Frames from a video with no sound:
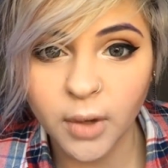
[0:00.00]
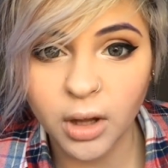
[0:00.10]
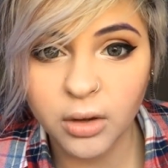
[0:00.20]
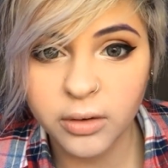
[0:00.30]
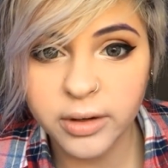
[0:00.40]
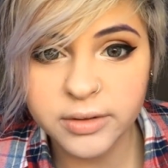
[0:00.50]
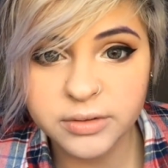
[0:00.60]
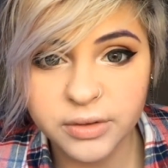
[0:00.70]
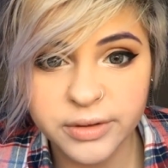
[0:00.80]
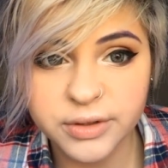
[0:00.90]
Alright,
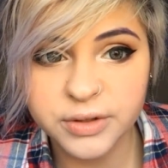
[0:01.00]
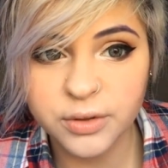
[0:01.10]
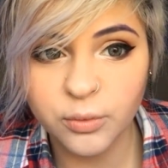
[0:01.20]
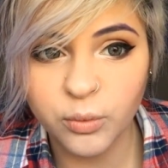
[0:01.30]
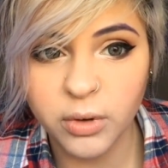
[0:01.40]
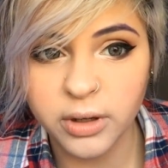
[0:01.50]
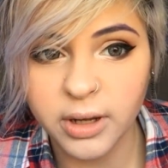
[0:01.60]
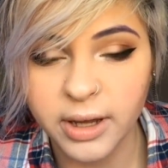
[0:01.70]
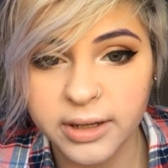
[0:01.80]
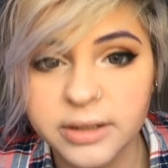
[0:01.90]
so there's the one
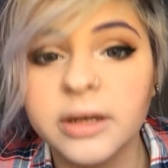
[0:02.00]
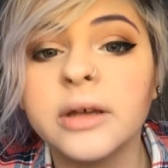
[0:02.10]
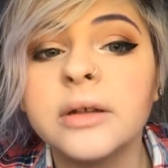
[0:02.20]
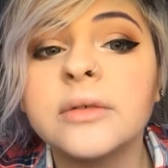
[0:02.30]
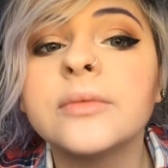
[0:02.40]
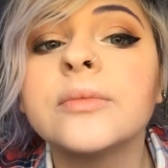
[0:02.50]
eye done.